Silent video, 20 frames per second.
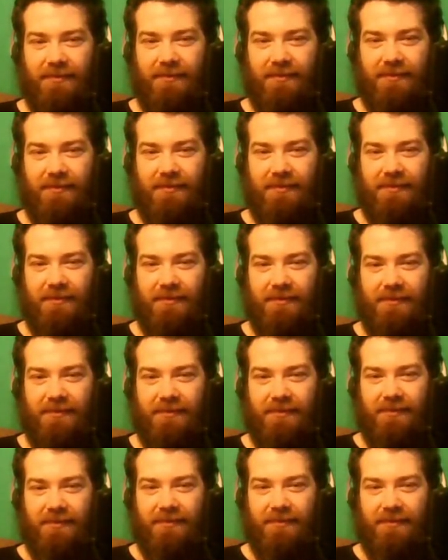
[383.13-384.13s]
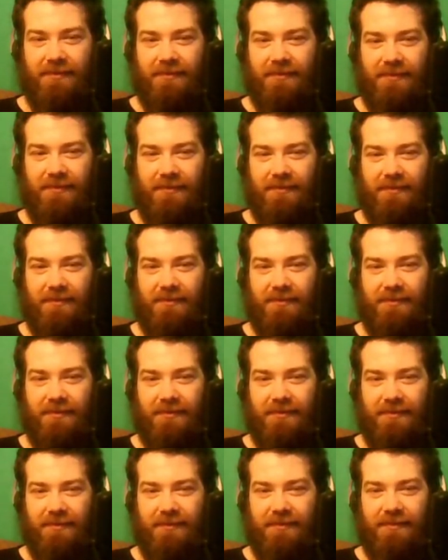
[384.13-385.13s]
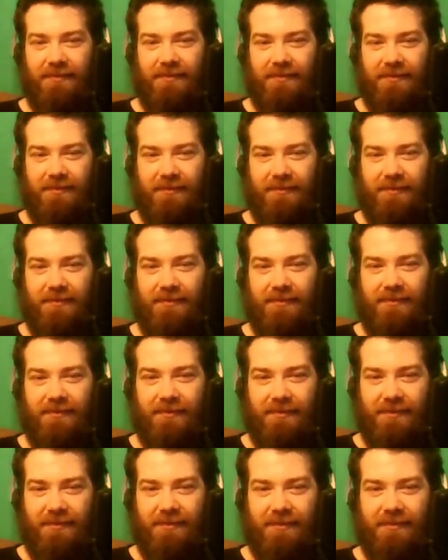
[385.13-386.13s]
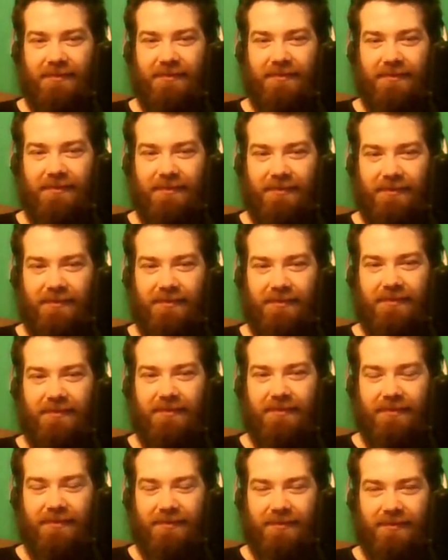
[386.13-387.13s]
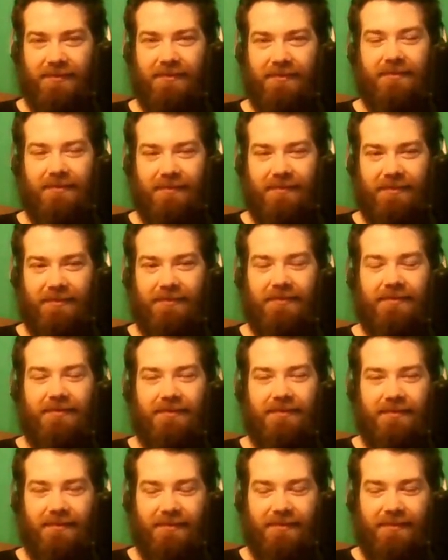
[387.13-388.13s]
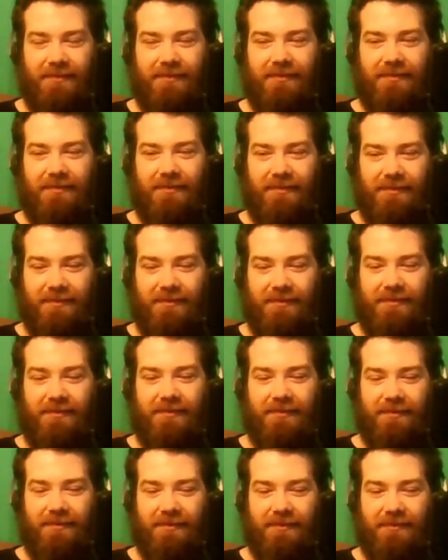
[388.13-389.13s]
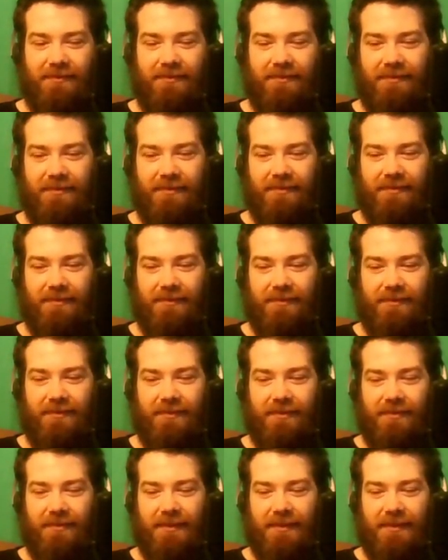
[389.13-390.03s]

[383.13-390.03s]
(silent)